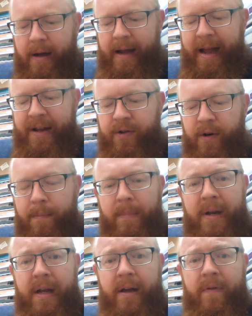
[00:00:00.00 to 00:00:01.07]
answer
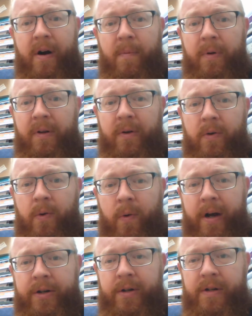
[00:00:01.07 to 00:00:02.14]
many of our political
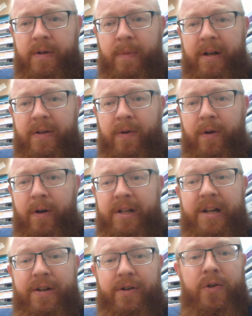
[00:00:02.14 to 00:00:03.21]
questions, but it's going to
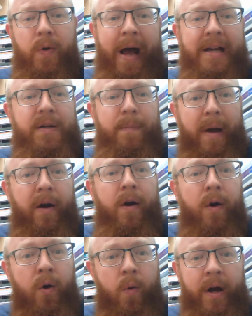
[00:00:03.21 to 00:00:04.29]
teach us to ask
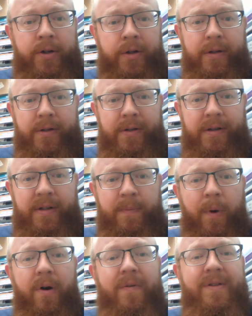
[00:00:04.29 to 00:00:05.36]
better questions. It's a
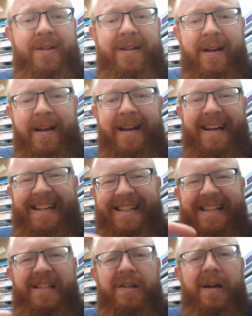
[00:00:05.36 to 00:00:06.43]
part of this
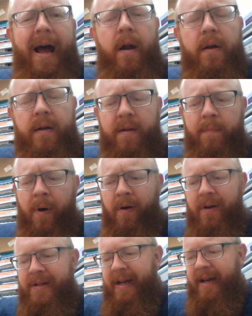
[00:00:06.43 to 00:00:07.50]
intentionality that
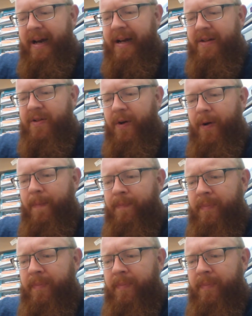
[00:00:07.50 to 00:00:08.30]
Paul is getting at. So